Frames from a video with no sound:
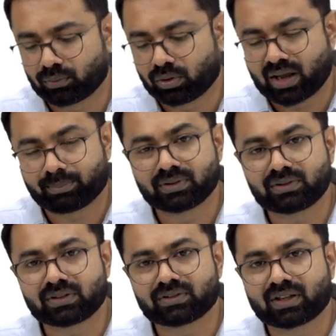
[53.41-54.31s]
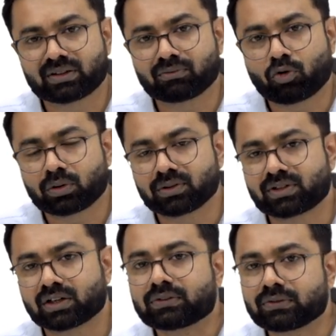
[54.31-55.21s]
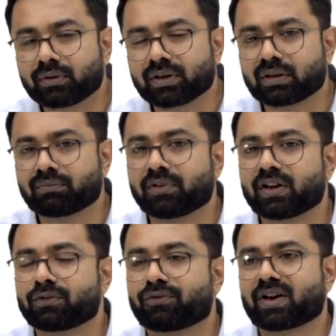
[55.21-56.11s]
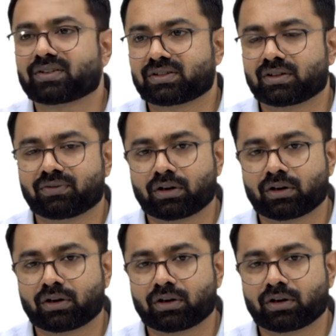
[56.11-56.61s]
So what happens is that the water starts flowing in a faster